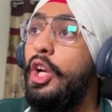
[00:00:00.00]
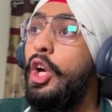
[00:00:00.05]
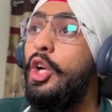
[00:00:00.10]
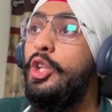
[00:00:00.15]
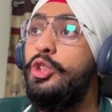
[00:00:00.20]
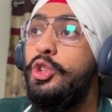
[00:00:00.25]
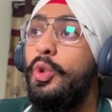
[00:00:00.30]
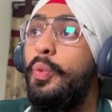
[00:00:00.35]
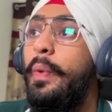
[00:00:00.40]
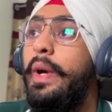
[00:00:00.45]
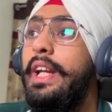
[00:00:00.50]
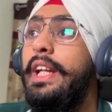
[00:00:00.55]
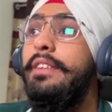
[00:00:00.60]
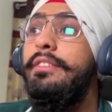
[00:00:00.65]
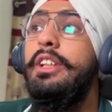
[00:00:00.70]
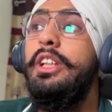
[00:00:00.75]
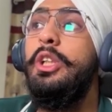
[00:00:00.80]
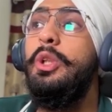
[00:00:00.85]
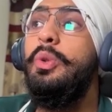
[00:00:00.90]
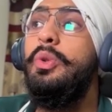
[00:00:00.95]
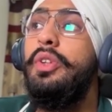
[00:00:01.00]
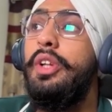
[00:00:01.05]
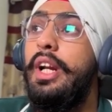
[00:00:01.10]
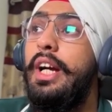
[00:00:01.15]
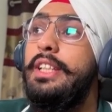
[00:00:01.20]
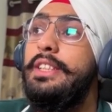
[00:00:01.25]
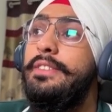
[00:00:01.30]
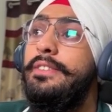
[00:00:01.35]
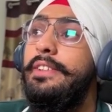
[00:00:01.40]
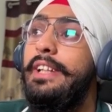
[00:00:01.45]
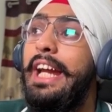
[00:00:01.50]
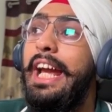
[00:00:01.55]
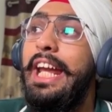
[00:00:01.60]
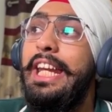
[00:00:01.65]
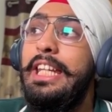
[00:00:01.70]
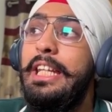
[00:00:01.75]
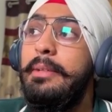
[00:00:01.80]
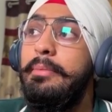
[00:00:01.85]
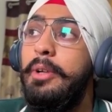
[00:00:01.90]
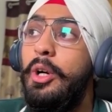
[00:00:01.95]
So whenever you transfer
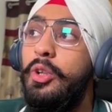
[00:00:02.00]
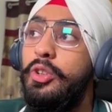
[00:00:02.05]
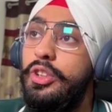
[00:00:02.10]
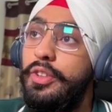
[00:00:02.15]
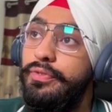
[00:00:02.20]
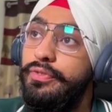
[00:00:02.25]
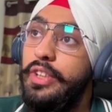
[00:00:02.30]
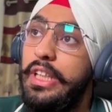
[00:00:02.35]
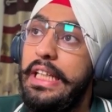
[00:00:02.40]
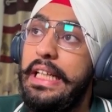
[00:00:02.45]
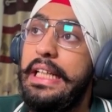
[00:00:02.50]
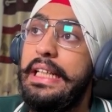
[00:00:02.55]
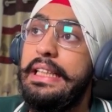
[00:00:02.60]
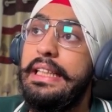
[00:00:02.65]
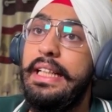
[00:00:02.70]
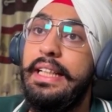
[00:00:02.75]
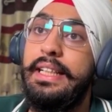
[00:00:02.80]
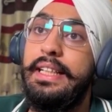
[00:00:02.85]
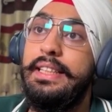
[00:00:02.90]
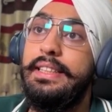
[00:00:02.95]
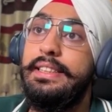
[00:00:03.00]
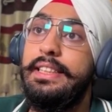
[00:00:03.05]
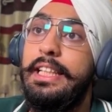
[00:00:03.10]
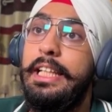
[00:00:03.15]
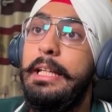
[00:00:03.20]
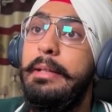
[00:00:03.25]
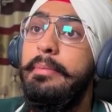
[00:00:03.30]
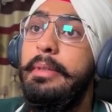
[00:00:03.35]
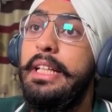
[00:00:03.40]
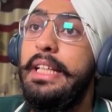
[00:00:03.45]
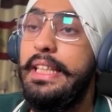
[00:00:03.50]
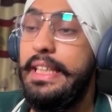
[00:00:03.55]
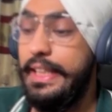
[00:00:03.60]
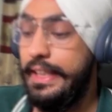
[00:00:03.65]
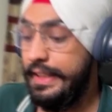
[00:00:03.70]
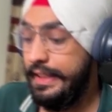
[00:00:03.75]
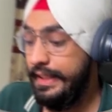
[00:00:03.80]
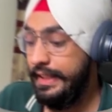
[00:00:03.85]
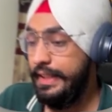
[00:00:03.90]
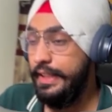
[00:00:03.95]
any amount of the ETH, it is
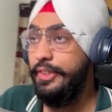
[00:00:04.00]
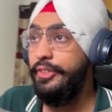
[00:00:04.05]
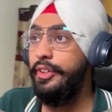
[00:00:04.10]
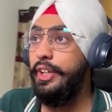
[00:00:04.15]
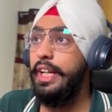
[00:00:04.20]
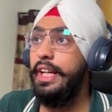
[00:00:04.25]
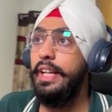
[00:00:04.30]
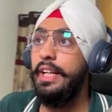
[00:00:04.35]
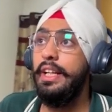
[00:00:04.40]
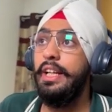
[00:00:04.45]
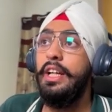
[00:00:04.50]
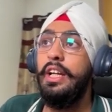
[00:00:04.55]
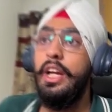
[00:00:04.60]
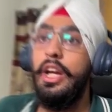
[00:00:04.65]
immediately drained.